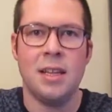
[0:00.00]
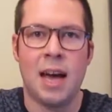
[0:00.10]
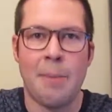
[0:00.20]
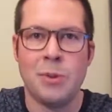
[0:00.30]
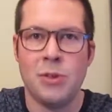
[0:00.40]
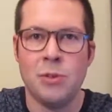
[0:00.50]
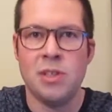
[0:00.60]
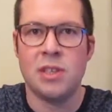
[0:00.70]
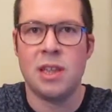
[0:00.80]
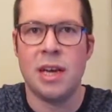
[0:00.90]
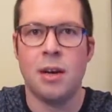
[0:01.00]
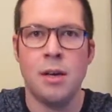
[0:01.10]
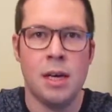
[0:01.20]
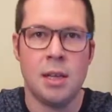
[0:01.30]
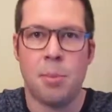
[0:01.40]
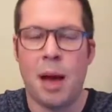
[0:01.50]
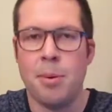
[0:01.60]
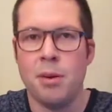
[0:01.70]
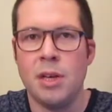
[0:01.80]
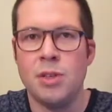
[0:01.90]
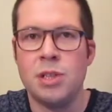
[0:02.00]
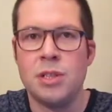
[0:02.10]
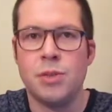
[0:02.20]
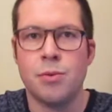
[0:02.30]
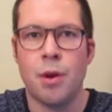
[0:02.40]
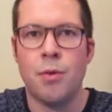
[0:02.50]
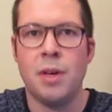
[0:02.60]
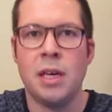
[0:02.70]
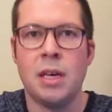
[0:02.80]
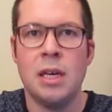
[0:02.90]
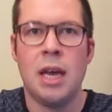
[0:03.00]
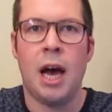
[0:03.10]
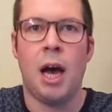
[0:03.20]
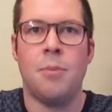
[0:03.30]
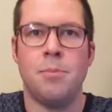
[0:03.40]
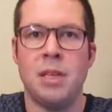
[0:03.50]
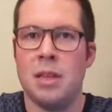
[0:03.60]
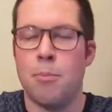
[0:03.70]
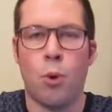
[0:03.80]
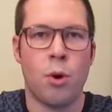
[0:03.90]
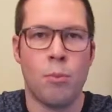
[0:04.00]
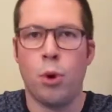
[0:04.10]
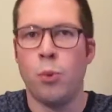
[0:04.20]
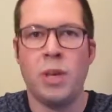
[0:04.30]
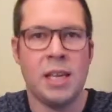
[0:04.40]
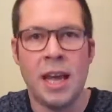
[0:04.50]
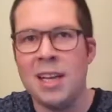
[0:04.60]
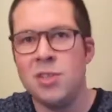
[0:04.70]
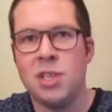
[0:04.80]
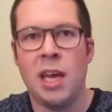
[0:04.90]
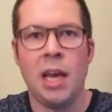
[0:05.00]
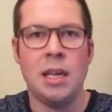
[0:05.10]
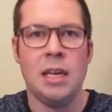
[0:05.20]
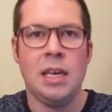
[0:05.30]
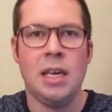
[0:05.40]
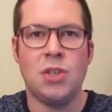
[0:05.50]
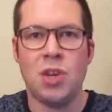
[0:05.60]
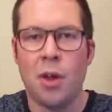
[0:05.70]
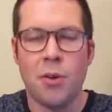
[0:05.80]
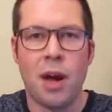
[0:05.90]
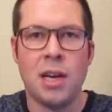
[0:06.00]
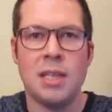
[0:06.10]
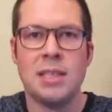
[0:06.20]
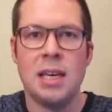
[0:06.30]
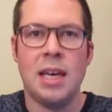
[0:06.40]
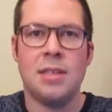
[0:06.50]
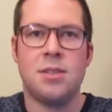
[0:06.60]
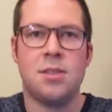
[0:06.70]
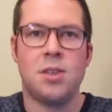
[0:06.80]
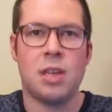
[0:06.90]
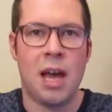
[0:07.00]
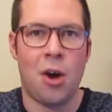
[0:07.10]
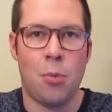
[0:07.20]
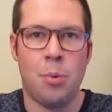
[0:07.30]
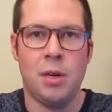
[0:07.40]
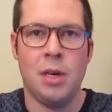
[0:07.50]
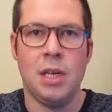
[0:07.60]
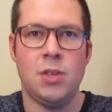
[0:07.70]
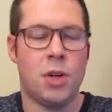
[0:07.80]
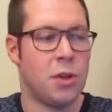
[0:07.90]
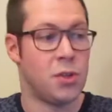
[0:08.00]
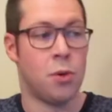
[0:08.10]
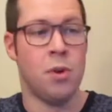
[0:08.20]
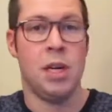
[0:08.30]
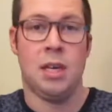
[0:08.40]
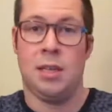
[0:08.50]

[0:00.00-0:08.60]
The opportunities are there. The population is growing. Um, the more and more we can educate each other on it, it's just going to help each other. So.